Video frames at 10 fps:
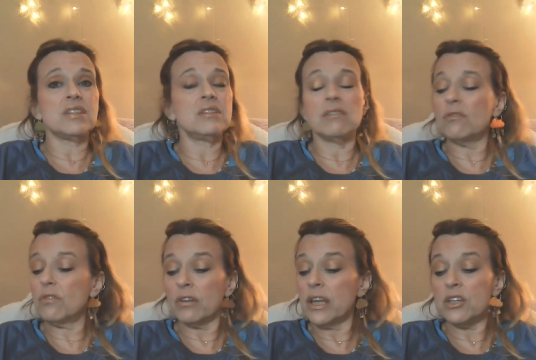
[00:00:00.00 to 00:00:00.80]
it
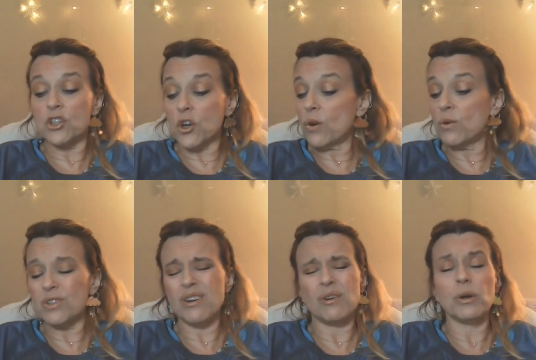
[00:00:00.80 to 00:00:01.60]
shows, oh,
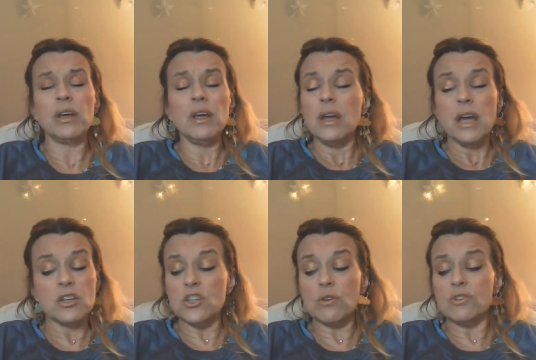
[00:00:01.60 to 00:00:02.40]
it shows
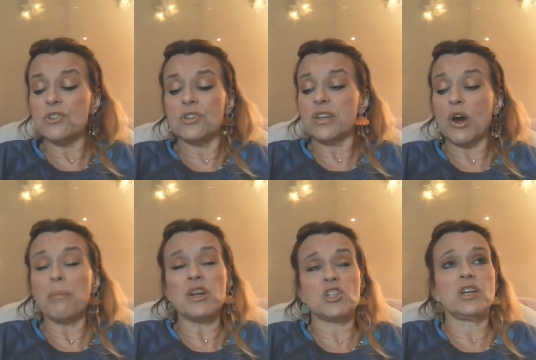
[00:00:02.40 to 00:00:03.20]
just how much she
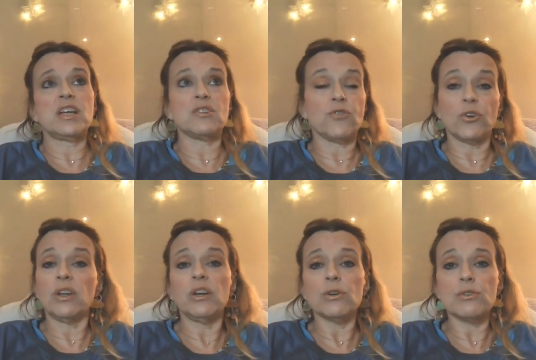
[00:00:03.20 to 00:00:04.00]
has for
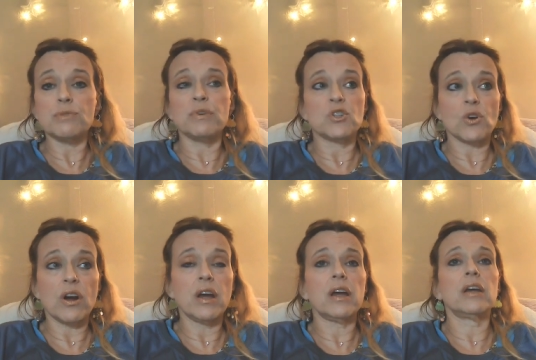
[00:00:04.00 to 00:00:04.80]
years been trying
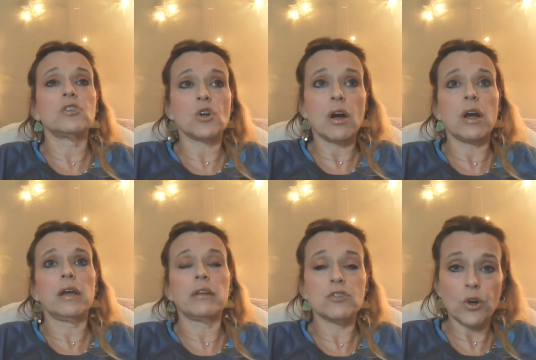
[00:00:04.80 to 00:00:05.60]
and trying and
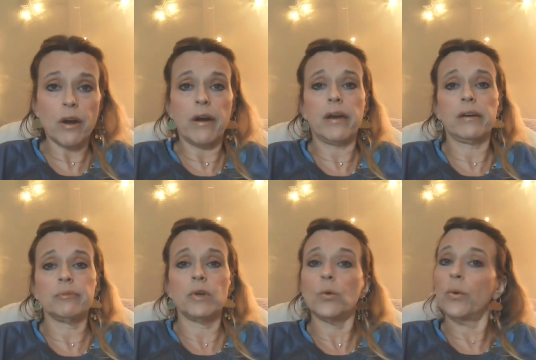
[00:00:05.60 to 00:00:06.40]
trying
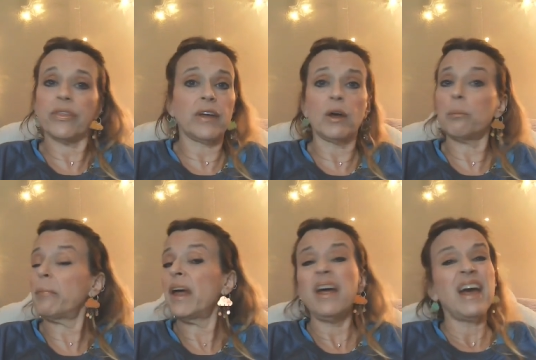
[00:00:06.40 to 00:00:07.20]
with him.
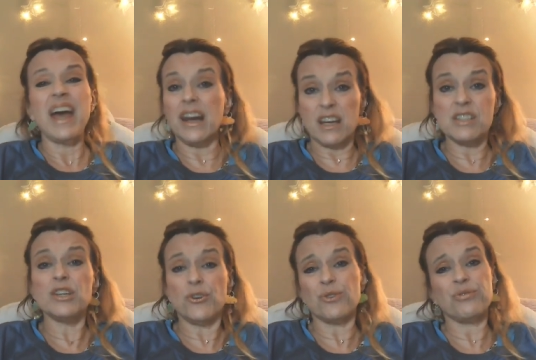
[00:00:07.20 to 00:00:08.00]
And I see her
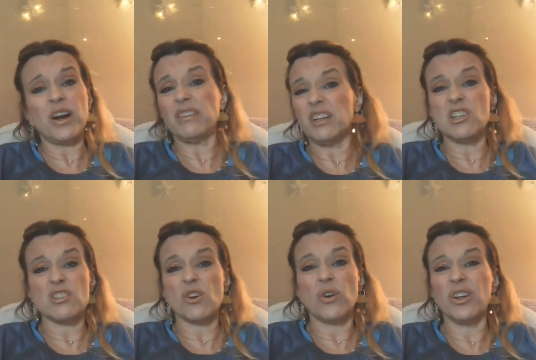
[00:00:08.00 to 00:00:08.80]
finally just going, you
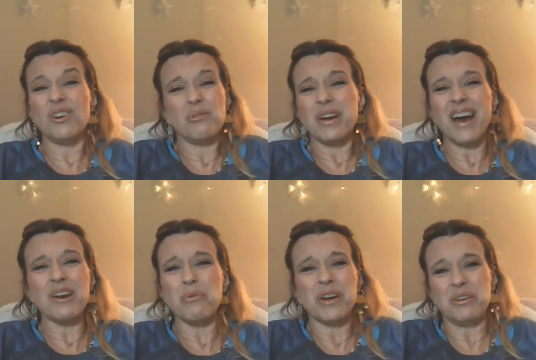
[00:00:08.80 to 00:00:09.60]
know what, I don't want to
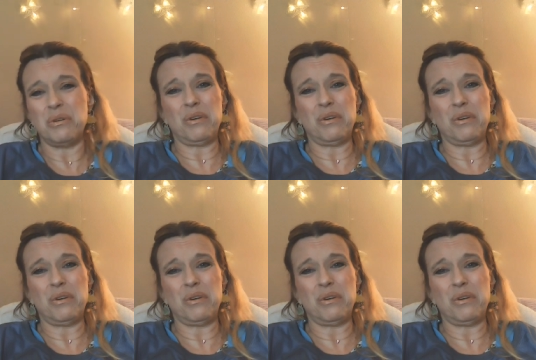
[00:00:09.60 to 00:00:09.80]
do it anymore.